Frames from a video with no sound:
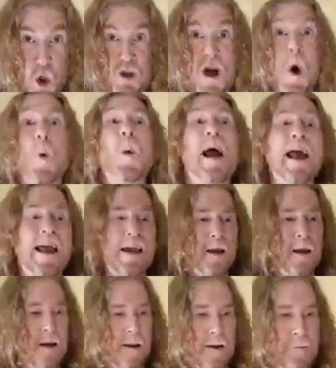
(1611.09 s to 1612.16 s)
away.
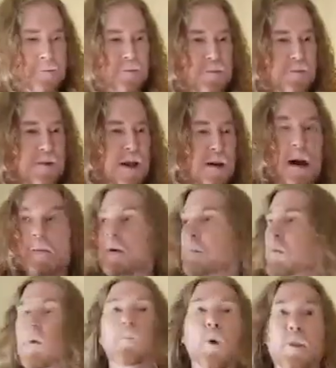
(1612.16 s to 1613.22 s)
I mean,
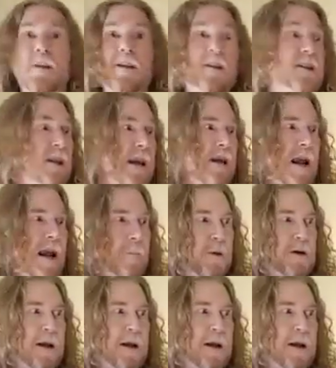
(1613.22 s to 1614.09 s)
well, this is like camping now.